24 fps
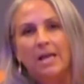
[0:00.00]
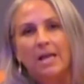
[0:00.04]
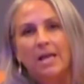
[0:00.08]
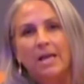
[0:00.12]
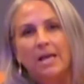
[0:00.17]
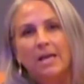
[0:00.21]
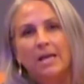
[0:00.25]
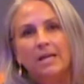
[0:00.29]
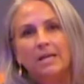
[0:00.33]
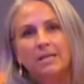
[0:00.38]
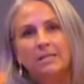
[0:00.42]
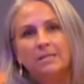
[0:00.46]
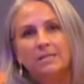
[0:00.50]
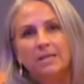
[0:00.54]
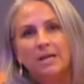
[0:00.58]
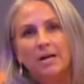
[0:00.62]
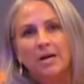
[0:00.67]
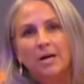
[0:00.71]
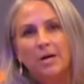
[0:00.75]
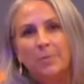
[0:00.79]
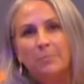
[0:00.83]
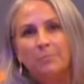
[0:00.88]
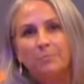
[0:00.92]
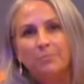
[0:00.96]

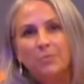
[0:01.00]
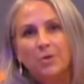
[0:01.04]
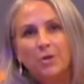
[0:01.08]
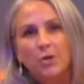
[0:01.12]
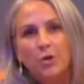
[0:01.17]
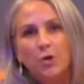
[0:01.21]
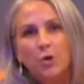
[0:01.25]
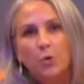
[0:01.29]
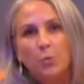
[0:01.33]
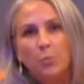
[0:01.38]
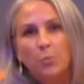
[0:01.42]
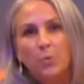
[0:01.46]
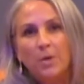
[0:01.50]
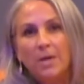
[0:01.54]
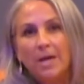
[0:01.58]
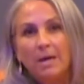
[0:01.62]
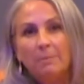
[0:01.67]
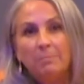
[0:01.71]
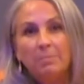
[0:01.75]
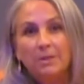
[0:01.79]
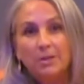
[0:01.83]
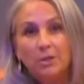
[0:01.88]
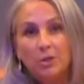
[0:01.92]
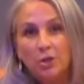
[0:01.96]
And we
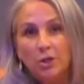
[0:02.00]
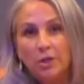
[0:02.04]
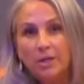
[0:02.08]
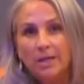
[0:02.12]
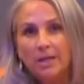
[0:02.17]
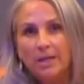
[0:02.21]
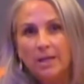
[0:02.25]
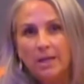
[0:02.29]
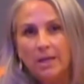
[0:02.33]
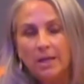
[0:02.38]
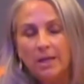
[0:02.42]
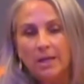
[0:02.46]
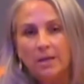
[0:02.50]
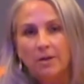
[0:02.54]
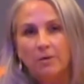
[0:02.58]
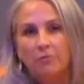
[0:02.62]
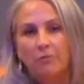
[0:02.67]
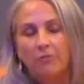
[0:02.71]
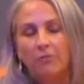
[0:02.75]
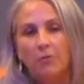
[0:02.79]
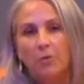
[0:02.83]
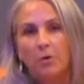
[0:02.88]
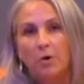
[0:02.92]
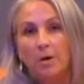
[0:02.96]
had been looking
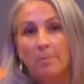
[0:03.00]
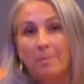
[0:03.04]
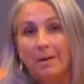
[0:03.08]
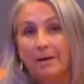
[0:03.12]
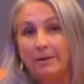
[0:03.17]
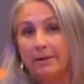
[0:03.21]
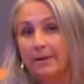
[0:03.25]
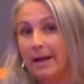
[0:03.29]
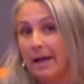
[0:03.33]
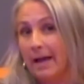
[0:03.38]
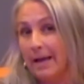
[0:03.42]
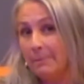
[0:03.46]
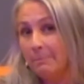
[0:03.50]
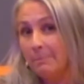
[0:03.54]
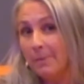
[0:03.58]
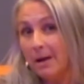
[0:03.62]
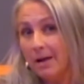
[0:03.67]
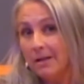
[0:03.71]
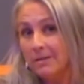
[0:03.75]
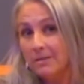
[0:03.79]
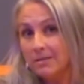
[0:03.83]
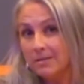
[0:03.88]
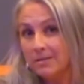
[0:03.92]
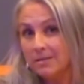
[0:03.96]
for about 9
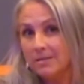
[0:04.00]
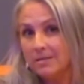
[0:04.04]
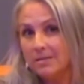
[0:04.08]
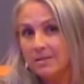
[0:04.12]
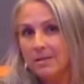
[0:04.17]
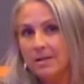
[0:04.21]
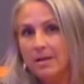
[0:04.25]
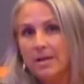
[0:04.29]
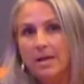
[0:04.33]
months,